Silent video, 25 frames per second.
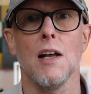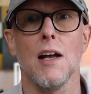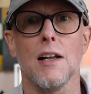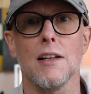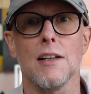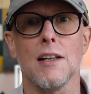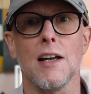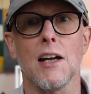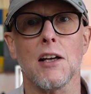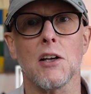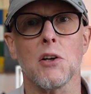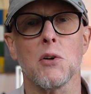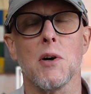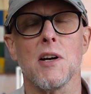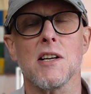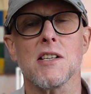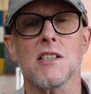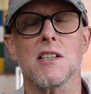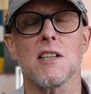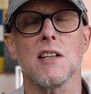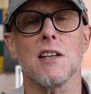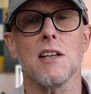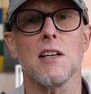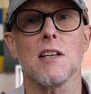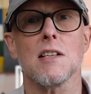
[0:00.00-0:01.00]
And that
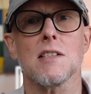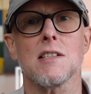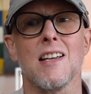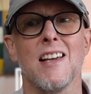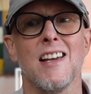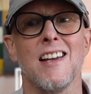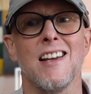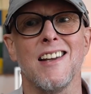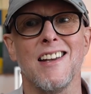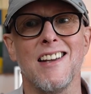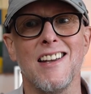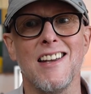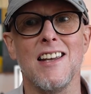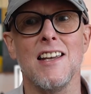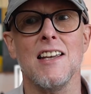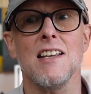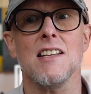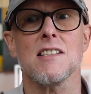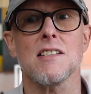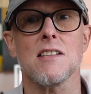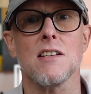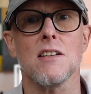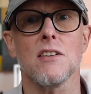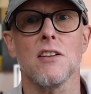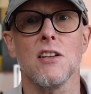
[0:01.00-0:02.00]
question is
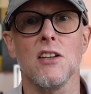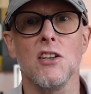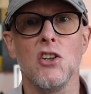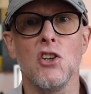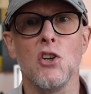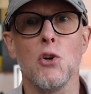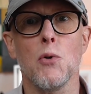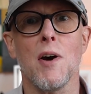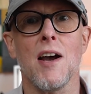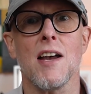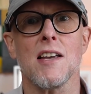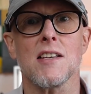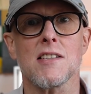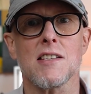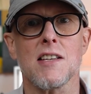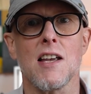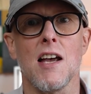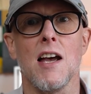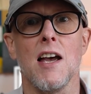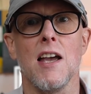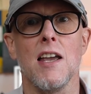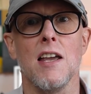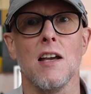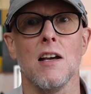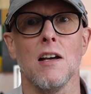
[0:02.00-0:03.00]
Is the
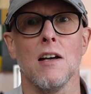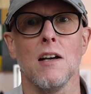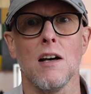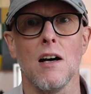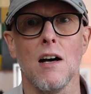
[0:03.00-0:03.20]
USA